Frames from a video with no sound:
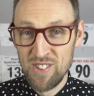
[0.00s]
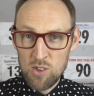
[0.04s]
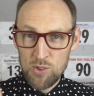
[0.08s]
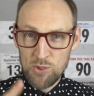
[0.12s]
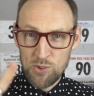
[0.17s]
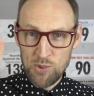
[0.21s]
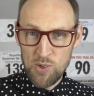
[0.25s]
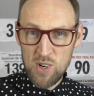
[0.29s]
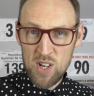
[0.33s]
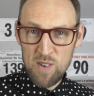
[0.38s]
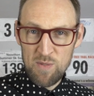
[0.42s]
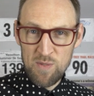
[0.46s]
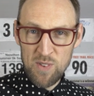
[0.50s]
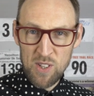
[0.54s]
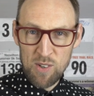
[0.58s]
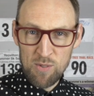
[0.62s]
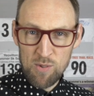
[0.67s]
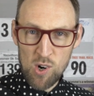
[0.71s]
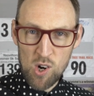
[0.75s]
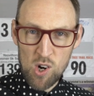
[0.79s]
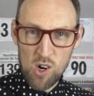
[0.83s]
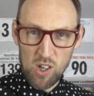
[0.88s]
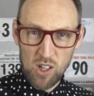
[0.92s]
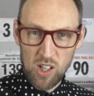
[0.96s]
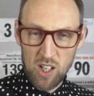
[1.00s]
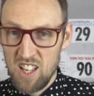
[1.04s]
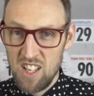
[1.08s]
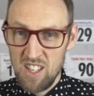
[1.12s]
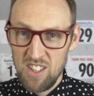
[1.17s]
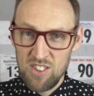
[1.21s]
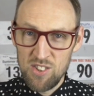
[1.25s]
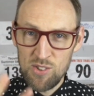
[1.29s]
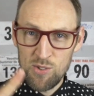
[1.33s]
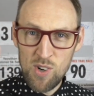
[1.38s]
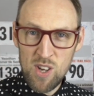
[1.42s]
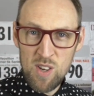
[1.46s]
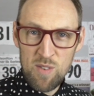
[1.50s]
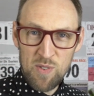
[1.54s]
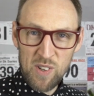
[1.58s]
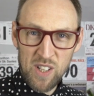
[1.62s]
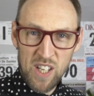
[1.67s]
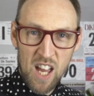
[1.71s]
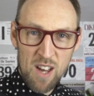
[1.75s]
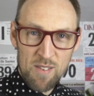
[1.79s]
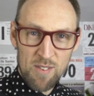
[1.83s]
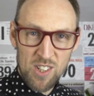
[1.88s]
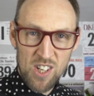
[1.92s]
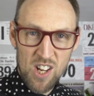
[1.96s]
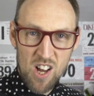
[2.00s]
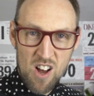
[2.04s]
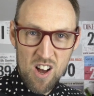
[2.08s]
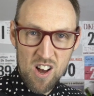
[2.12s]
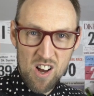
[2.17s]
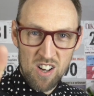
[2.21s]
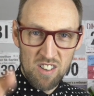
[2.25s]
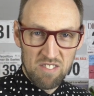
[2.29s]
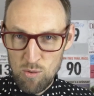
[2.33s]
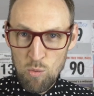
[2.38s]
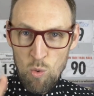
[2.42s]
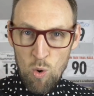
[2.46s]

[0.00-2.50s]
Three for The Rock. Three for Kevin Hart.